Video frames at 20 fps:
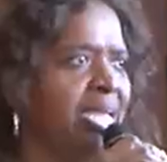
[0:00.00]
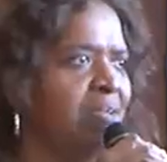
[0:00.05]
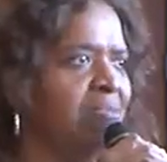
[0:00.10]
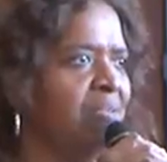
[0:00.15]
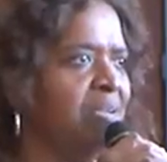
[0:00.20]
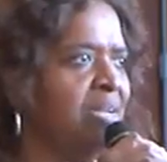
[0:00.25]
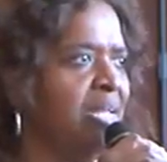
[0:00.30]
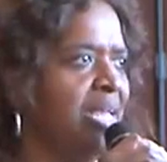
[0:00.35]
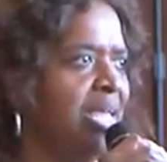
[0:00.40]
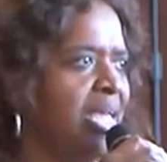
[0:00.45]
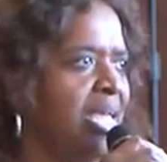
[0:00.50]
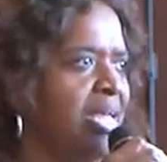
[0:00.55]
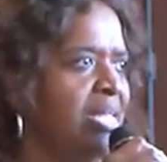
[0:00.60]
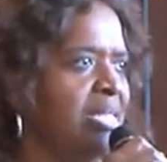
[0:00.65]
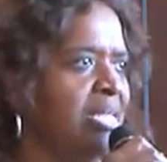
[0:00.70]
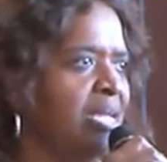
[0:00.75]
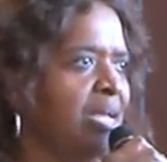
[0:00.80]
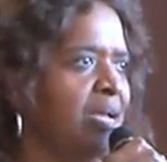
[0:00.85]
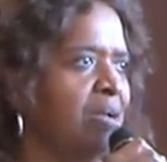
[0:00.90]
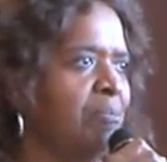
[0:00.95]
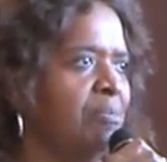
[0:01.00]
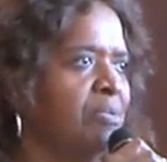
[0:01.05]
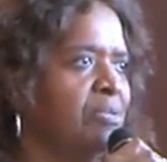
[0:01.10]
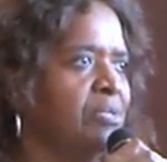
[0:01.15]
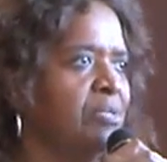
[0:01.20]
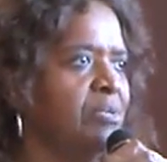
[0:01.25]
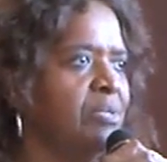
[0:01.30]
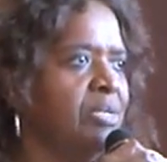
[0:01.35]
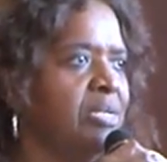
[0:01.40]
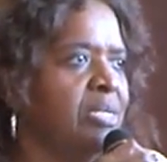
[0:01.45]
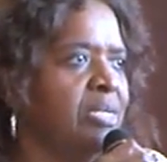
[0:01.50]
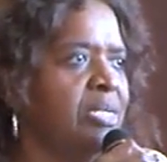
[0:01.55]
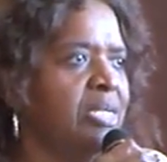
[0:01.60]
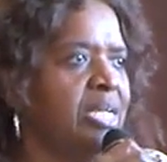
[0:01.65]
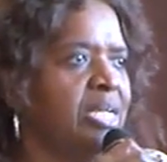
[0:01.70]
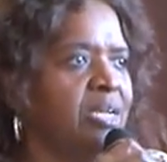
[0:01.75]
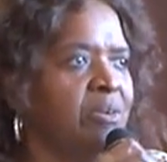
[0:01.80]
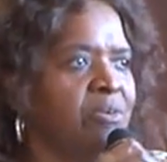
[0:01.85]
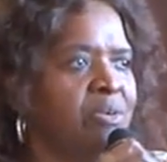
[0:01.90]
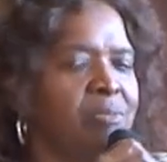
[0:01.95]
these leaders said they've seen
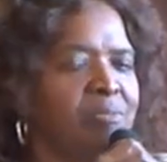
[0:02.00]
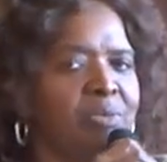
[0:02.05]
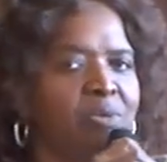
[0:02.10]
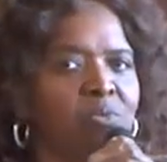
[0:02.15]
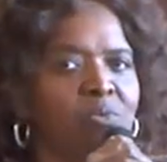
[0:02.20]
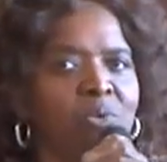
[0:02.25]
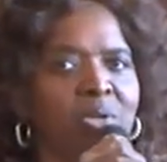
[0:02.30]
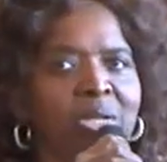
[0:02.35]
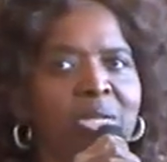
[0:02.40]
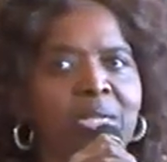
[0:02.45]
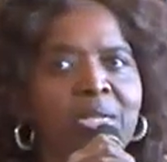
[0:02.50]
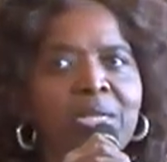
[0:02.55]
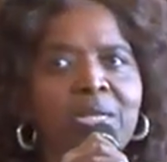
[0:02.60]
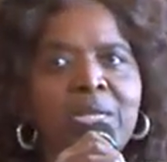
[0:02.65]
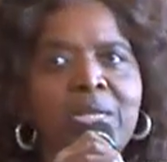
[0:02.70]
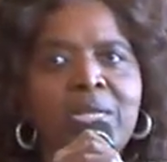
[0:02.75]
far, far too much